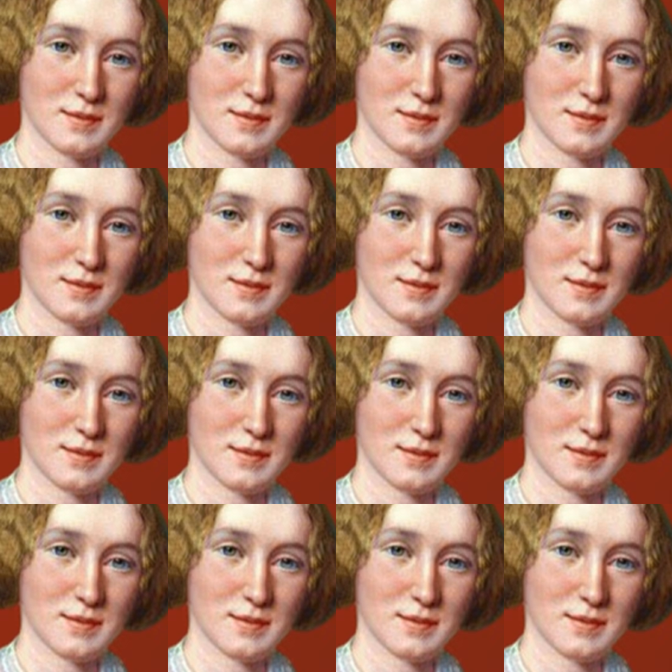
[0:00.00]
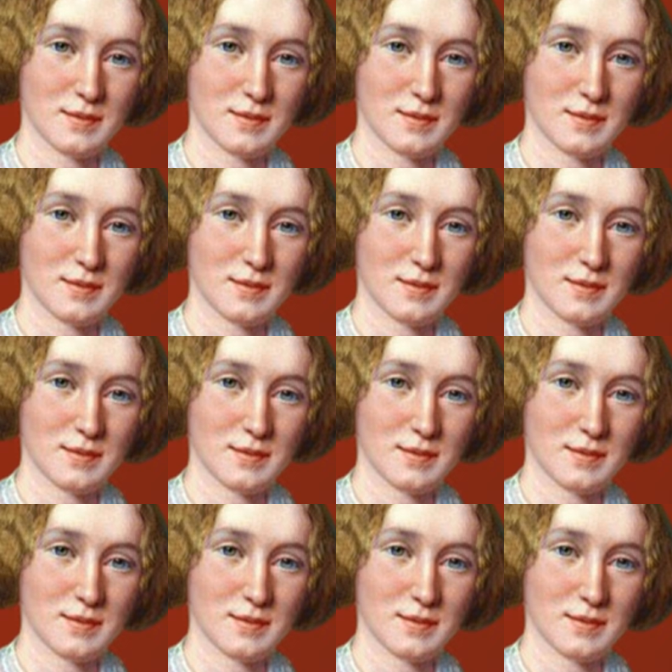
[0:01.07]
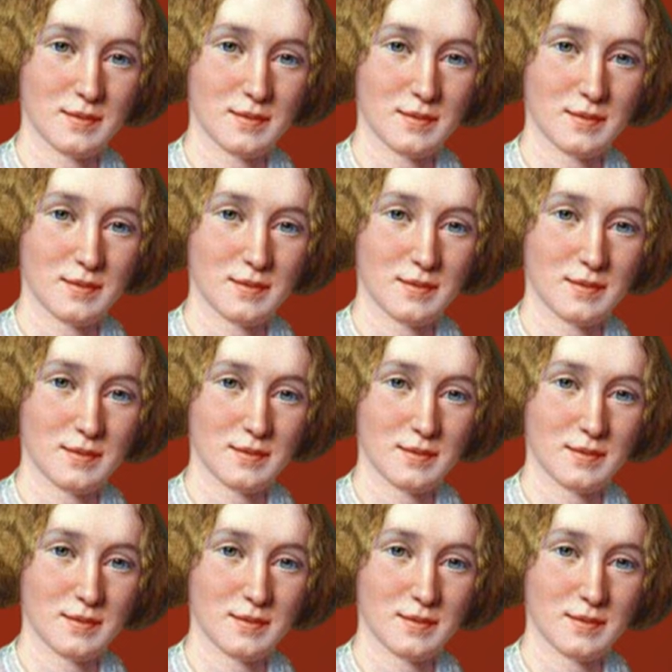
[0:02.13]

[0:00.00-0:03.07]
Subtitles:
[no speech]